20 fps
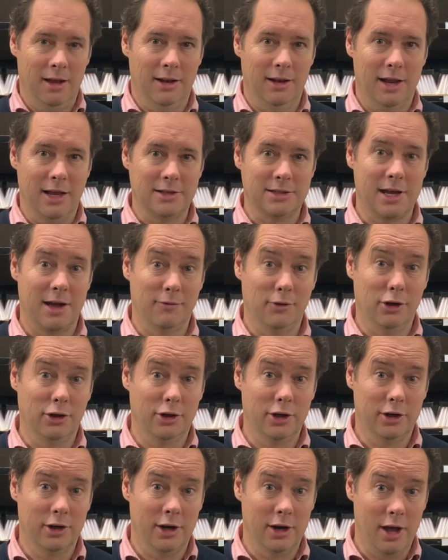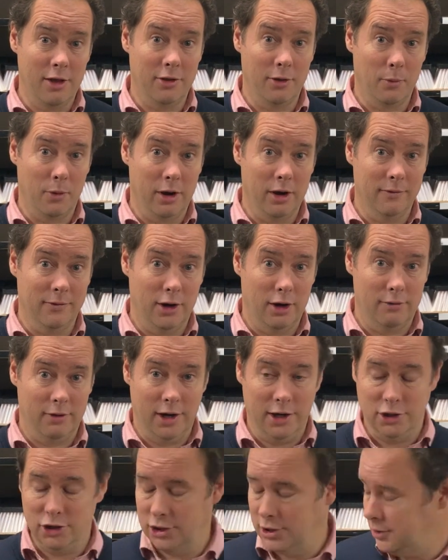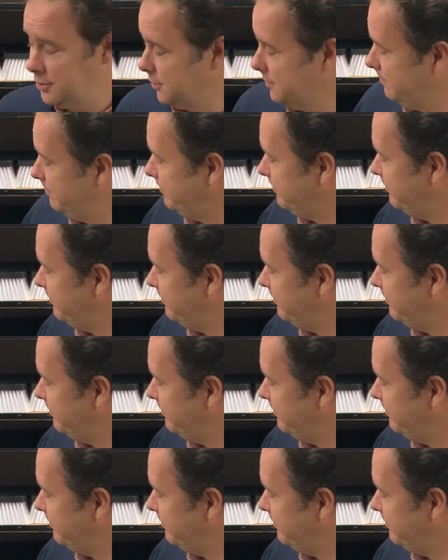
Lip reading: Let's have a look at another one of our ranges.